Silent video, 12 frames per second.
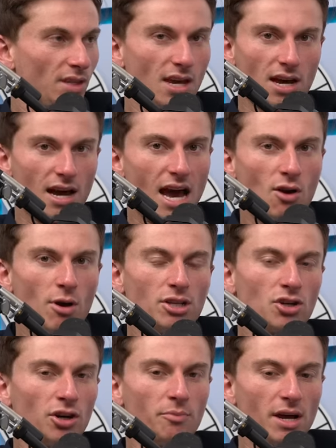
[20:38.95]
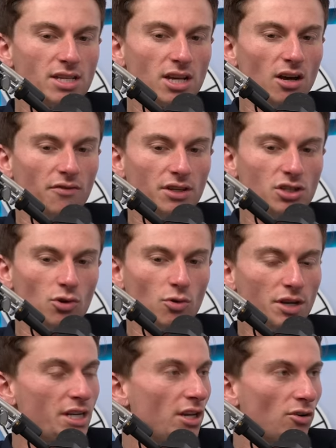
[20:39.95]
Yeah, how do I turn myself into
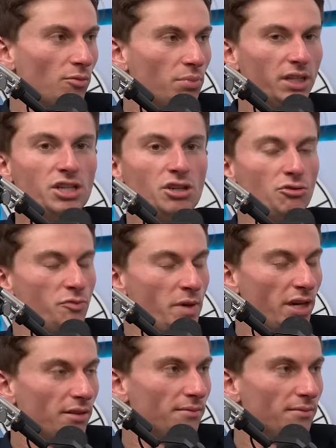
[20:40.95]
a needle? Please use me.